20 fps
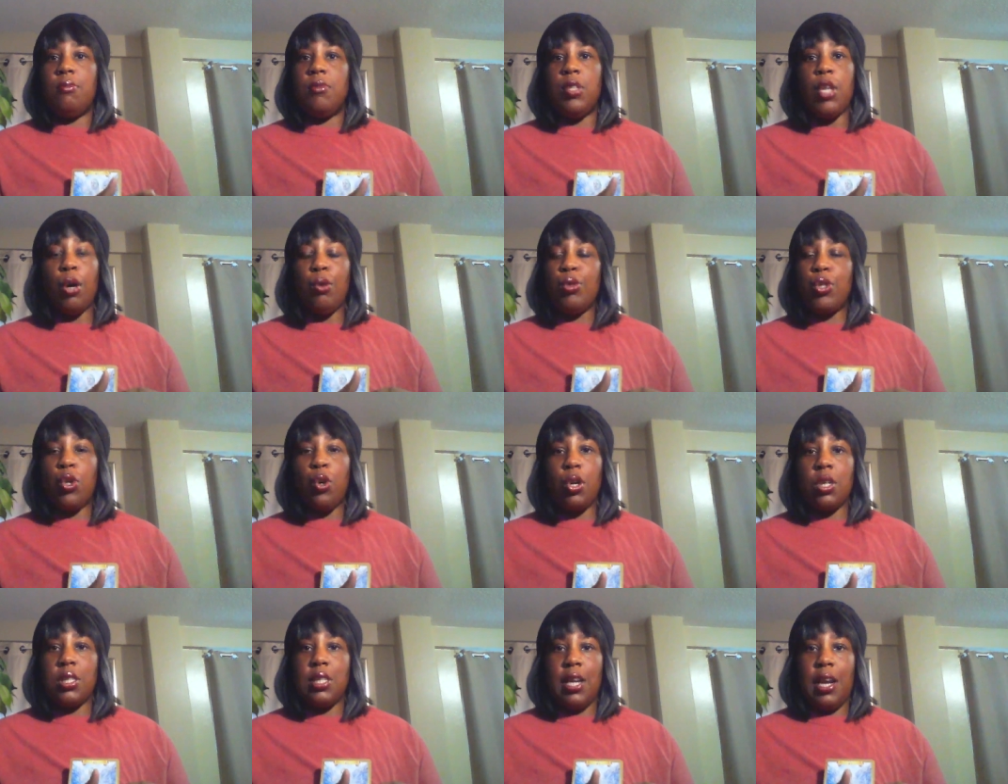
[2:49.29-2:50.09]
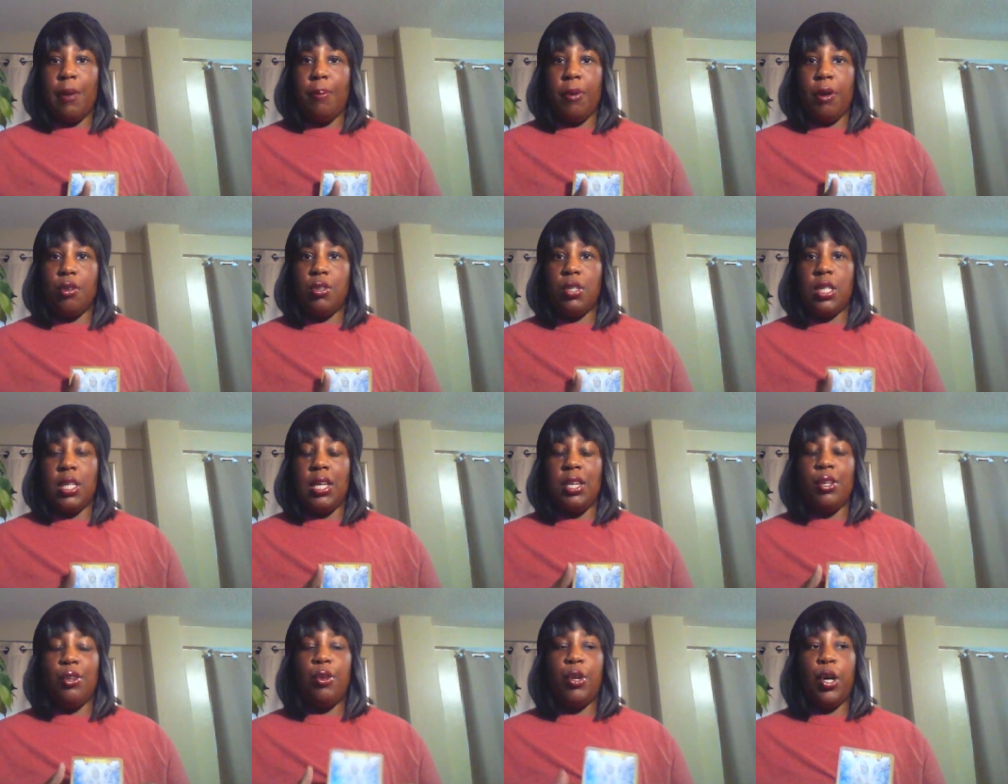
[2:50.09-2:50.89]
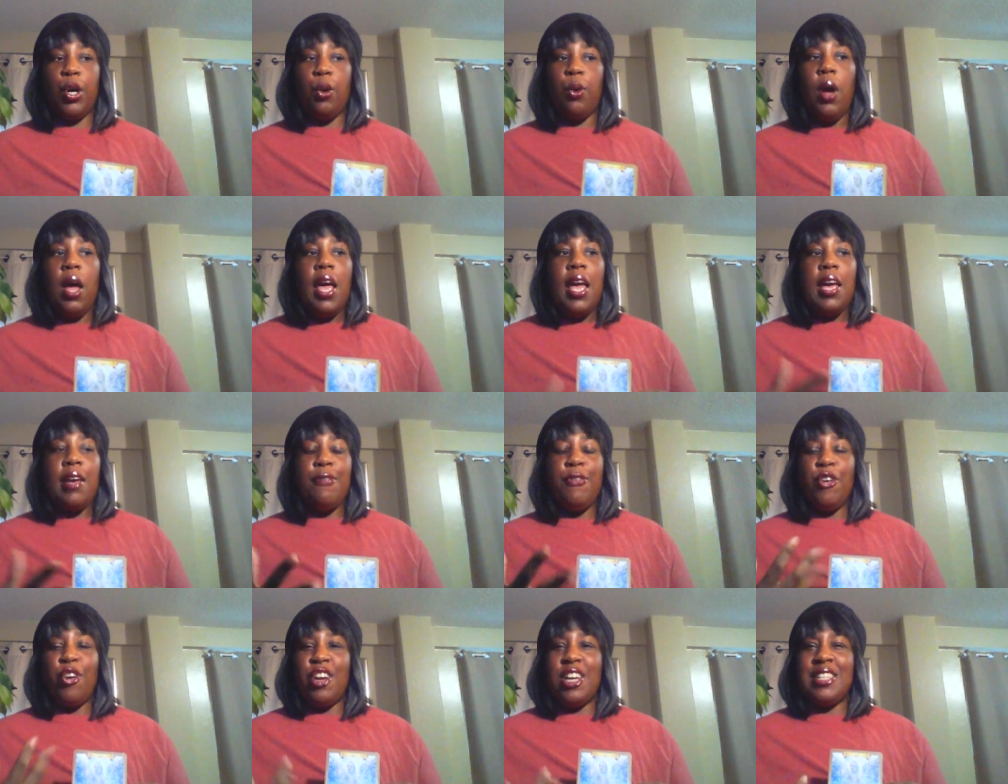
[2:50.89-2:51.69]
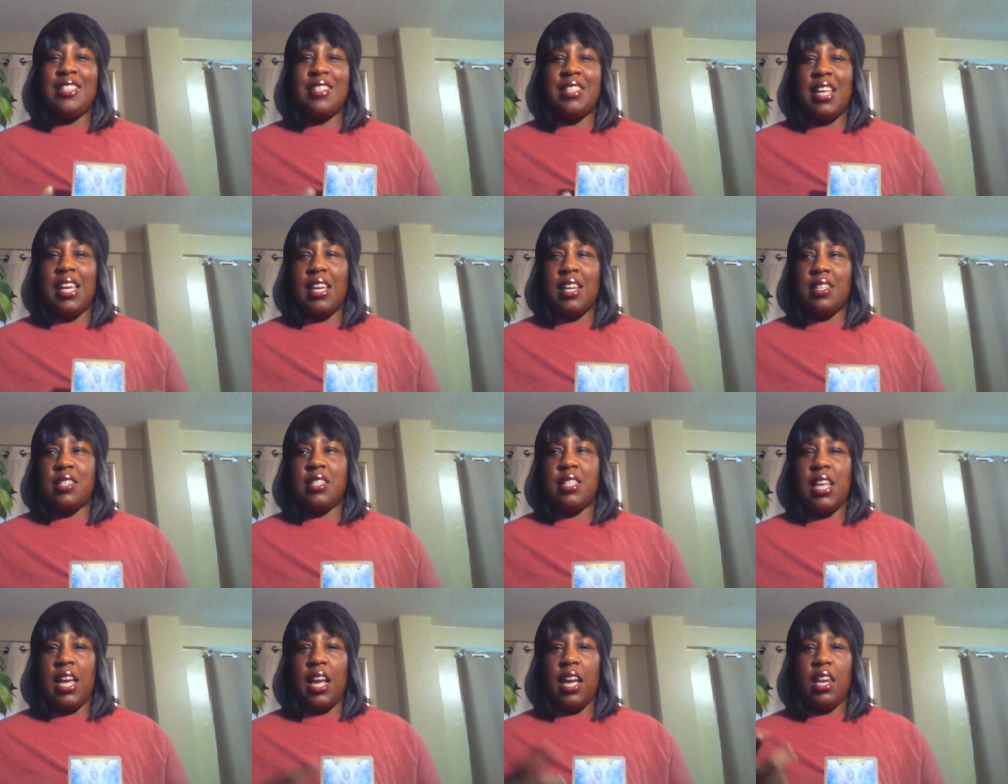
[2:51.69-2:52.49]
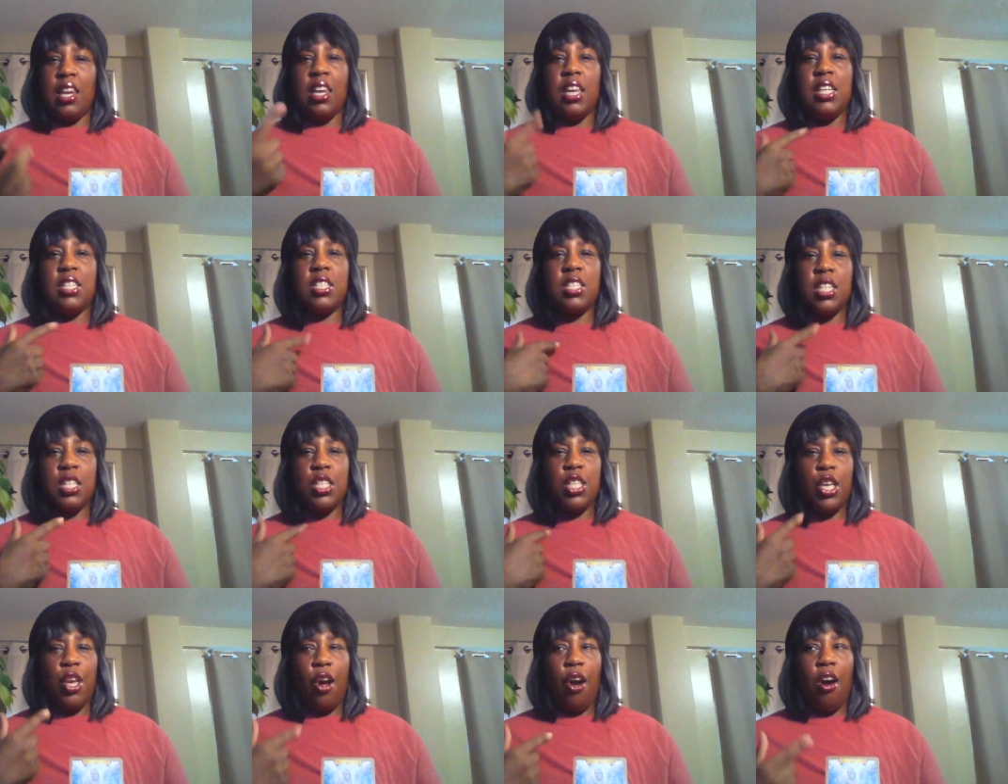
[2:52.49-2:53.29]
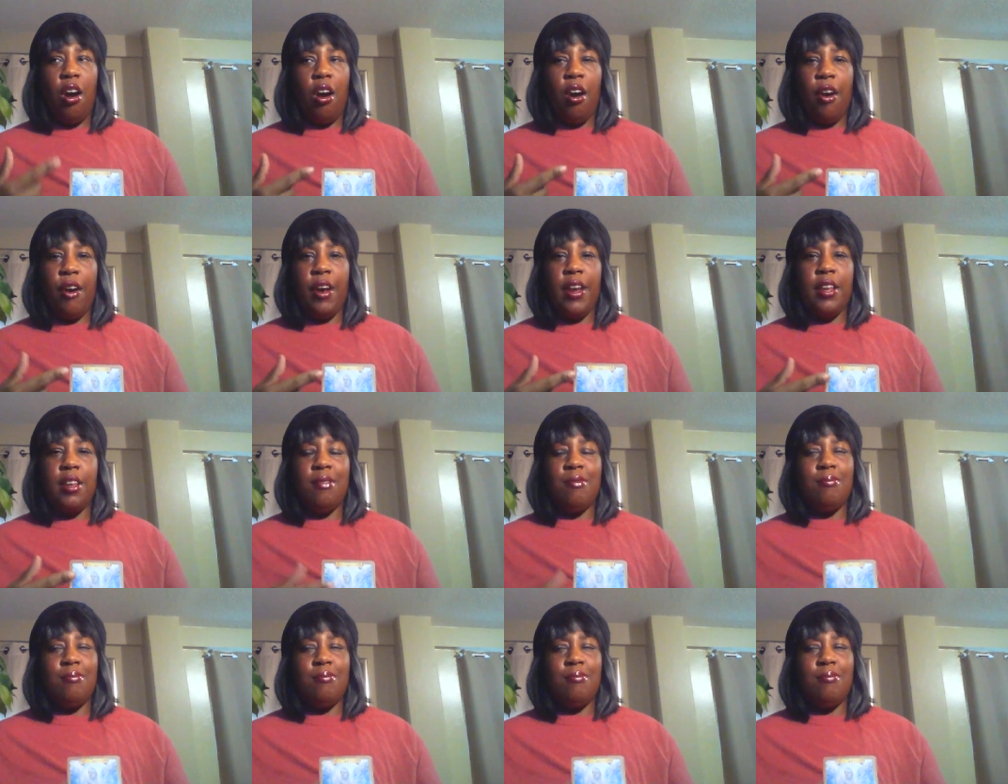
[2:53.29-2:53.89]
Don't talk to that person. You know, if your instinct is saying, listen to your heart.